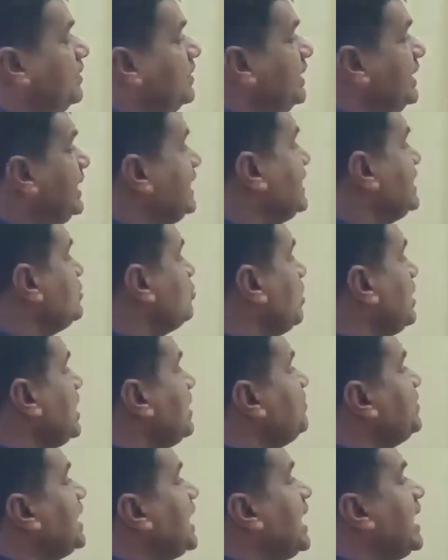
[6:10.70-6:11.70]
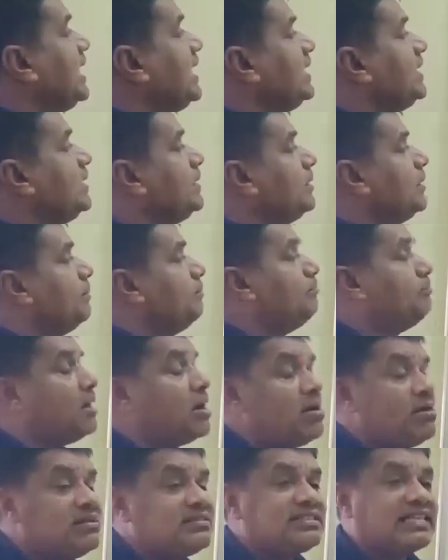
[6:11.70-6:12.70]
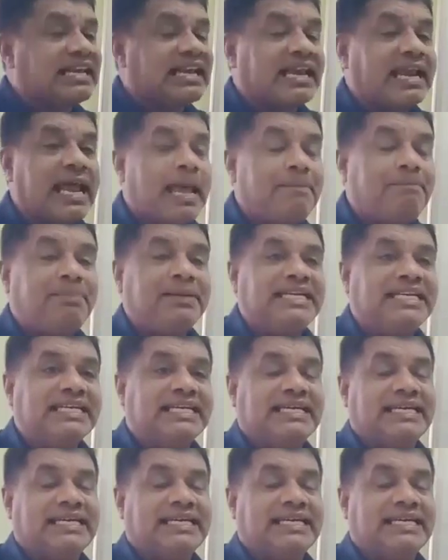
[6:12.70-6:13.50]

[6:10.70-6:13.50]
It is one of the most rapid